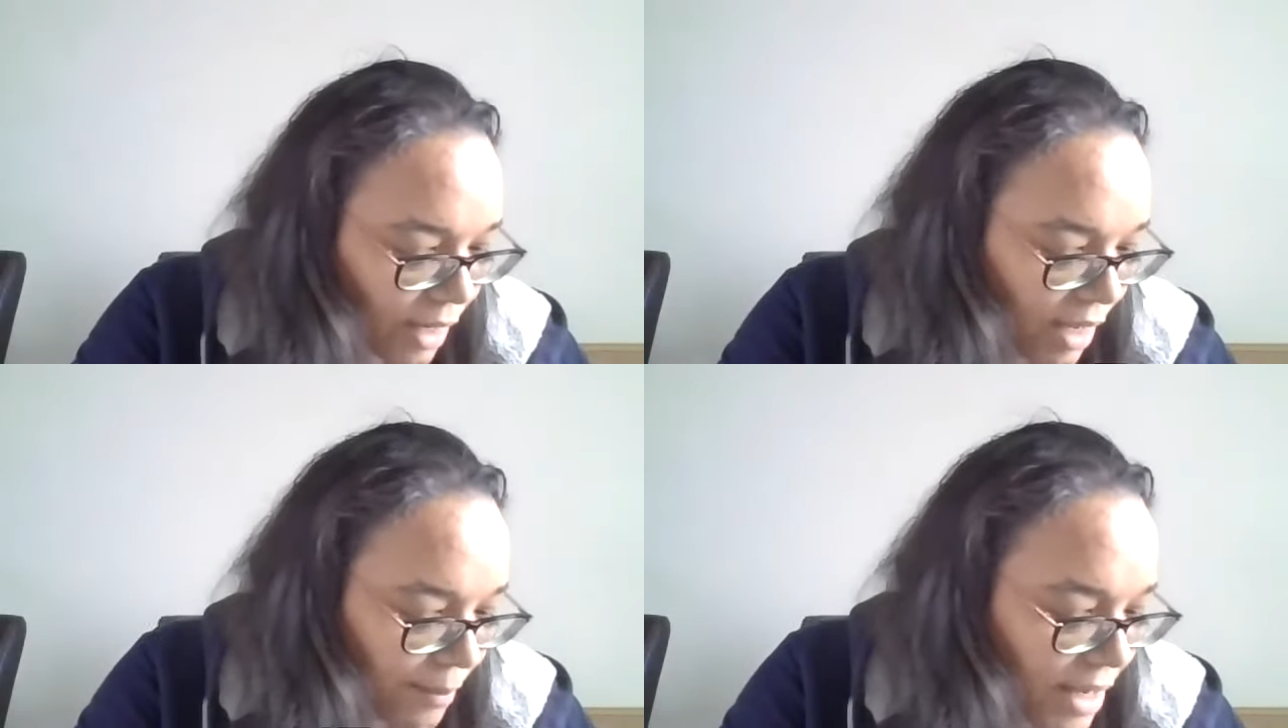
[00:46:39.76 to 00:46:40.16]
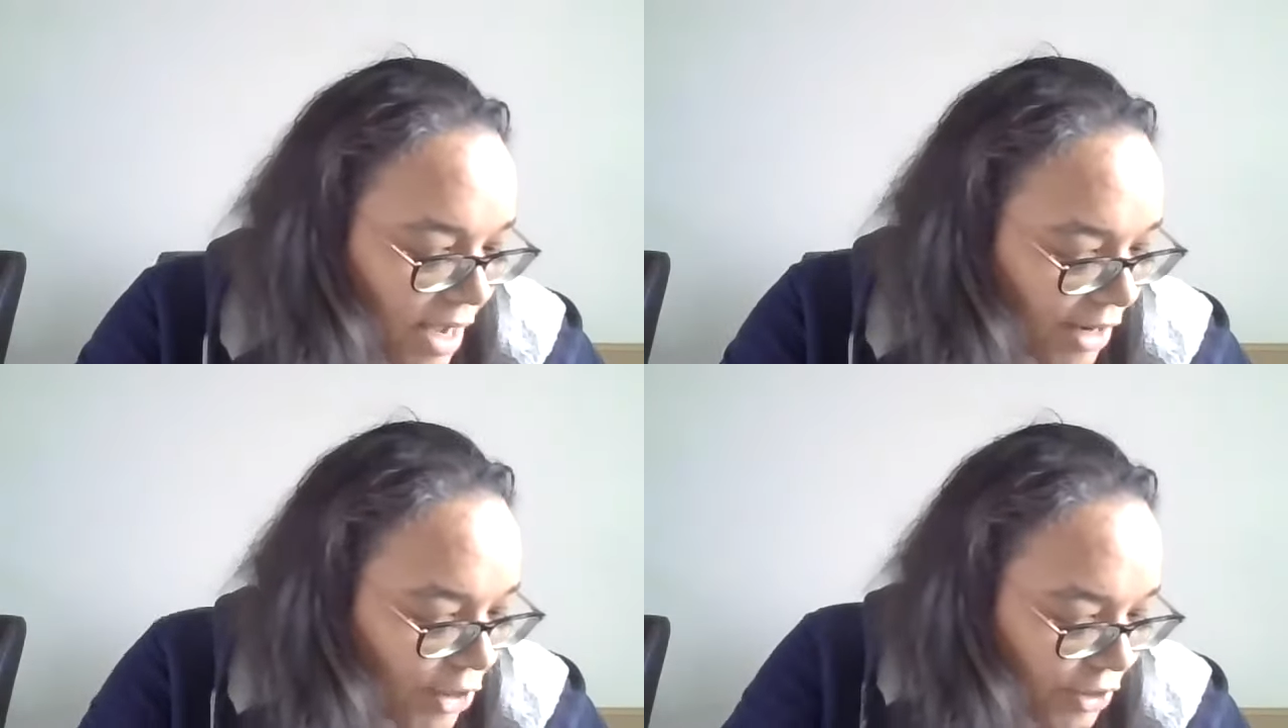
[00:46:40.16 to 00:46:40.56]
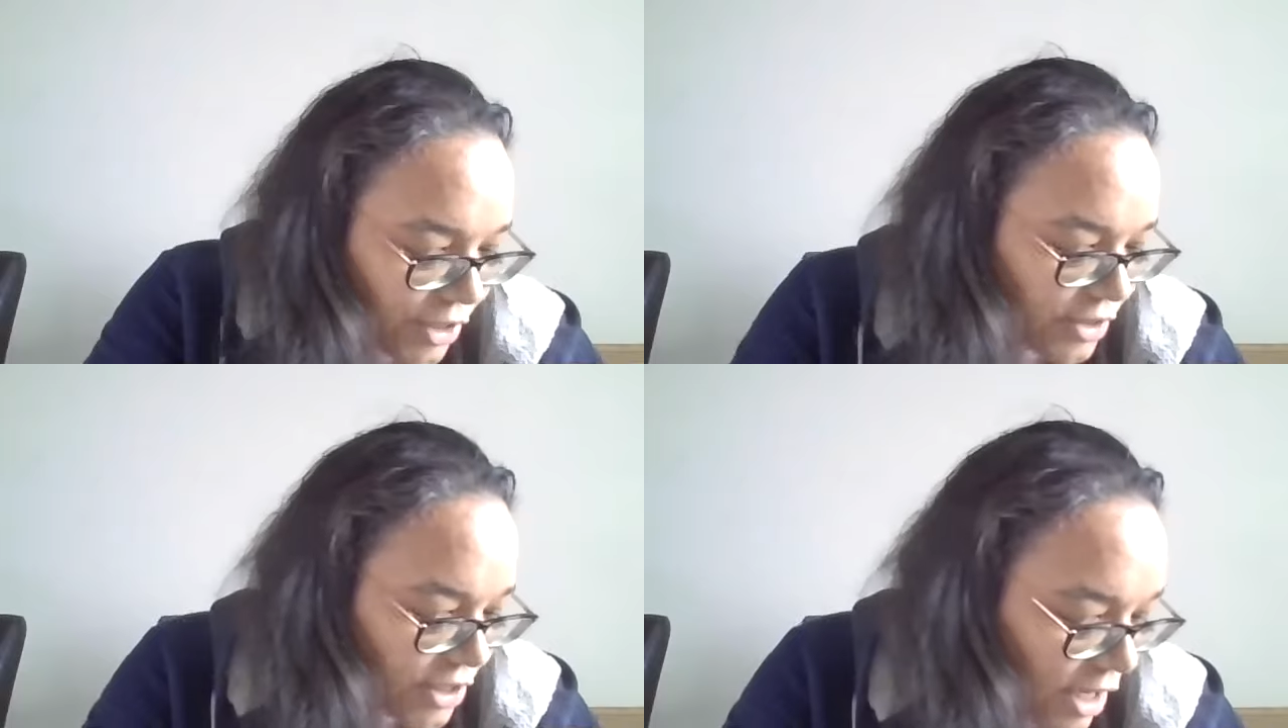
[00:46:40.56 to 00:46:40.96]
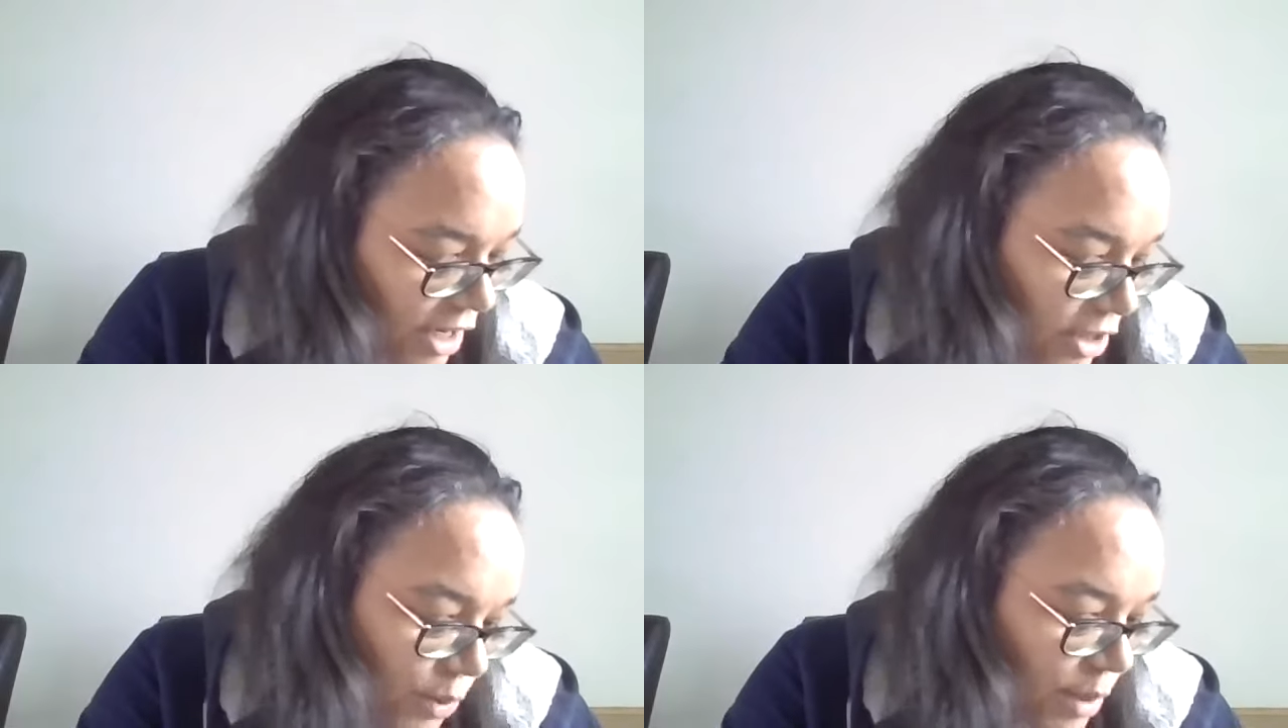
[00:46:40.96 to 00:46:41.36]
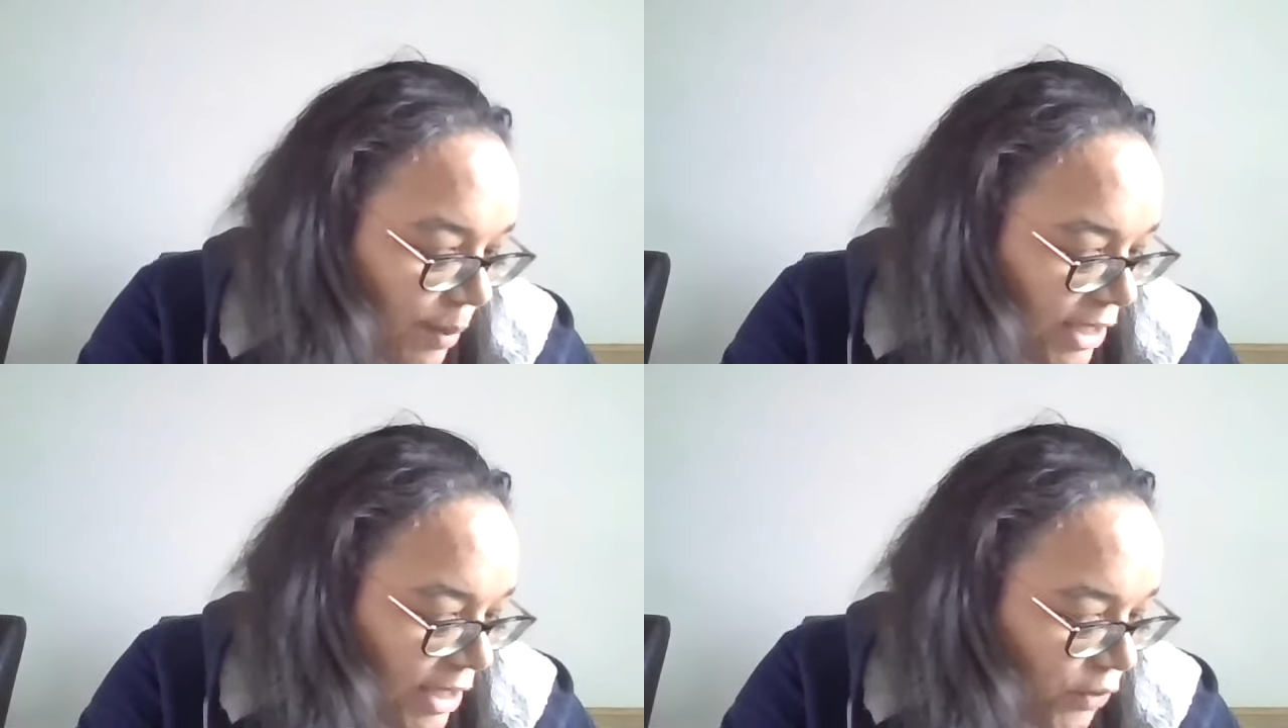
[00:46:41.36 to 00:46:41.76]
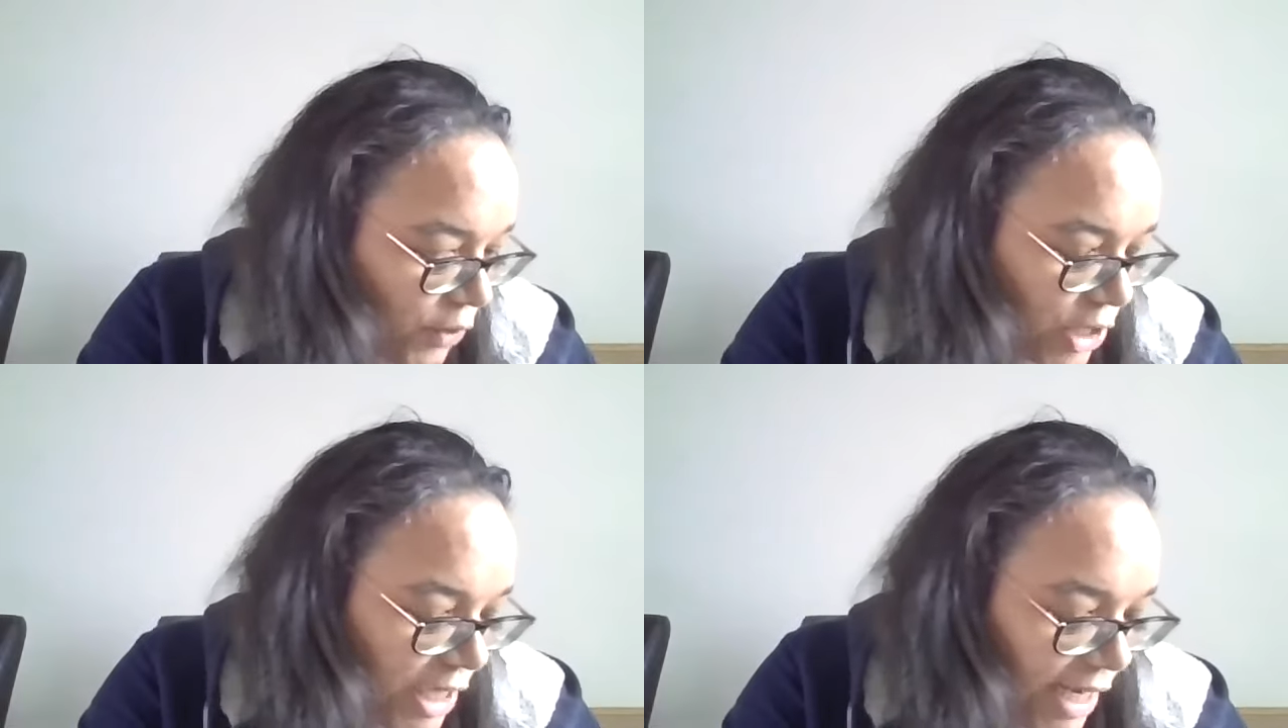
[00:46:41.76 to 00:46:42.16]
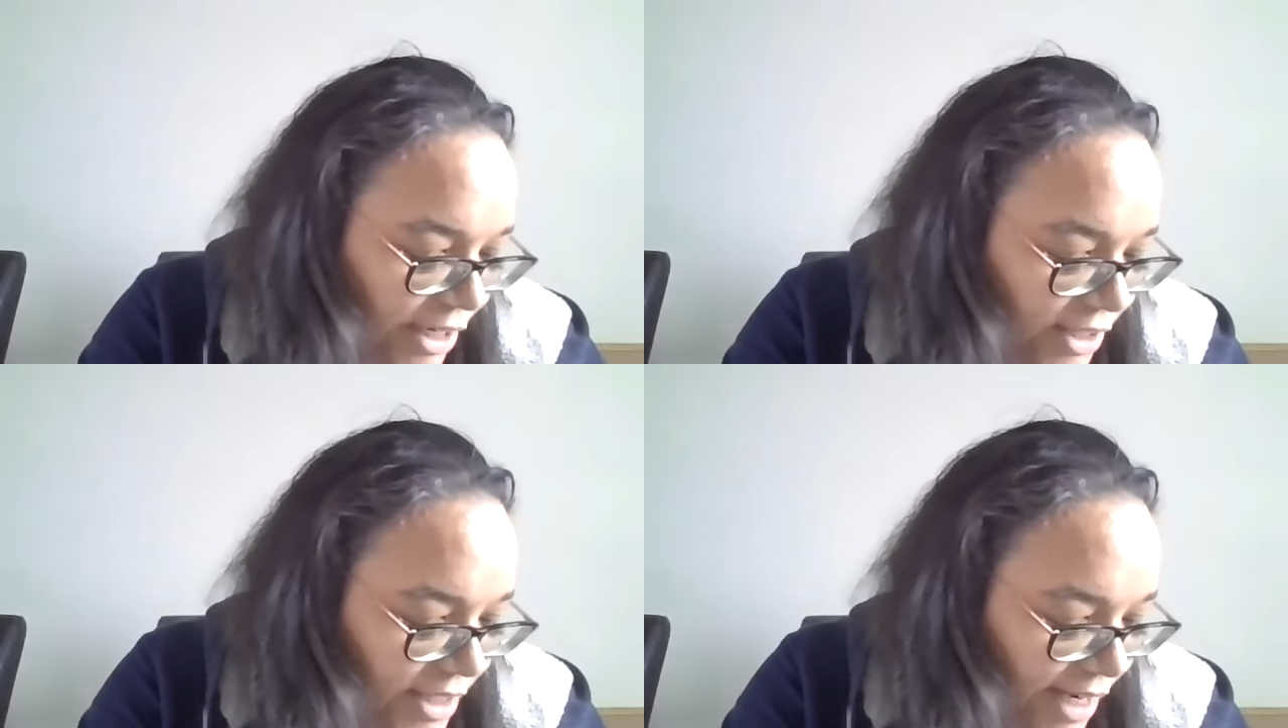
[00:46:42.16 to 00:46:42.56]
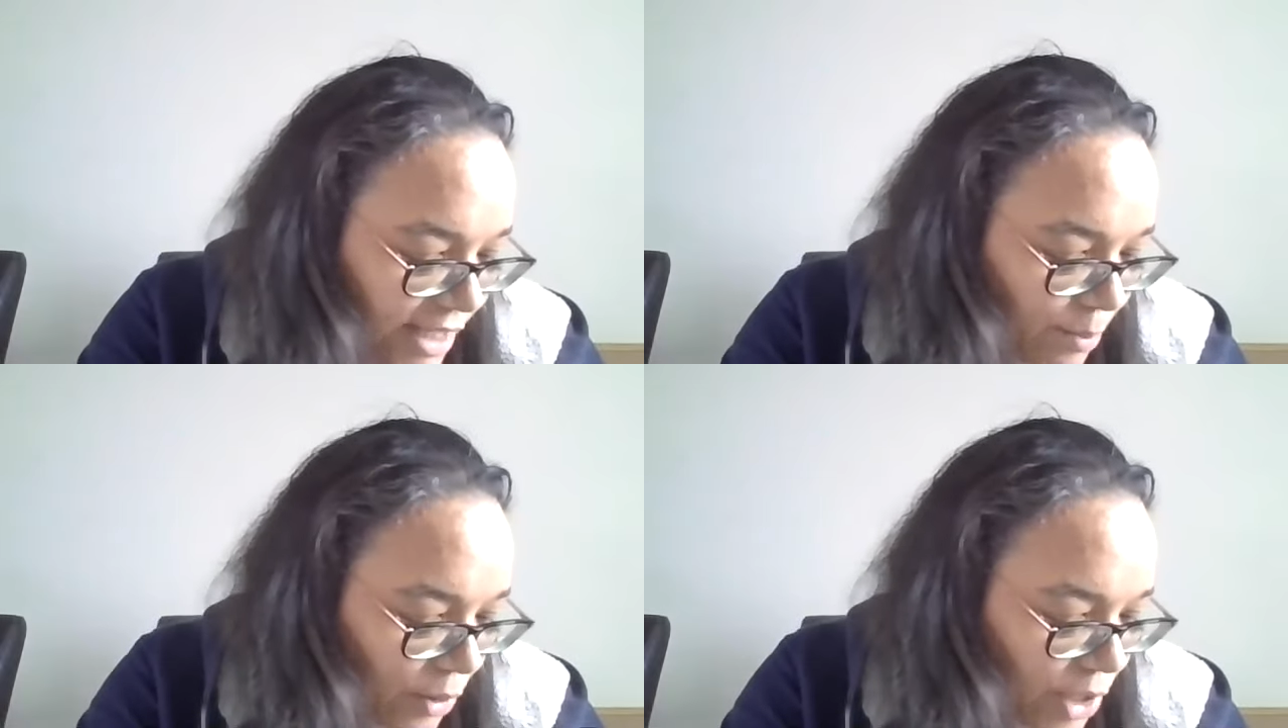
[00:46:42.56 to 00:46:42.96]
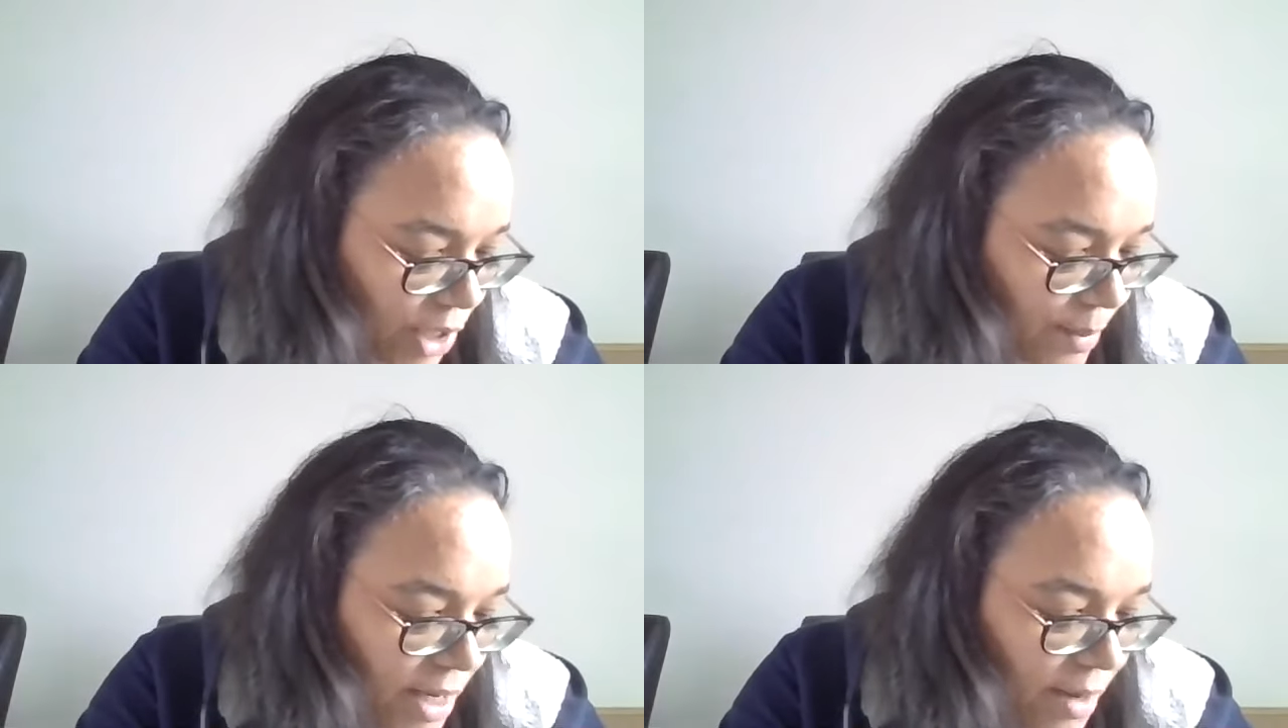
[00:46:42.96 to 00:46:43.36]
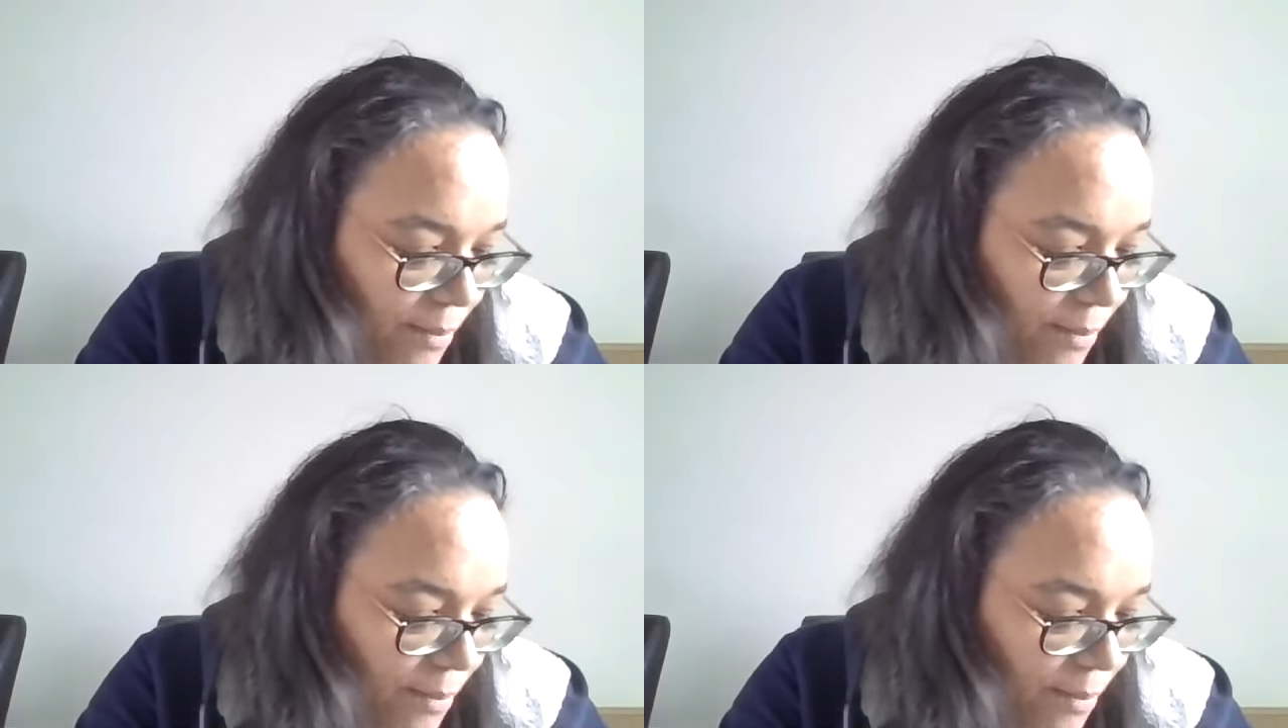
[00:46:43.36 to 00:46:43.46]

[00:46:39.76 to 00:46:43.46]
And there's so on the page 48, you say at the bottom,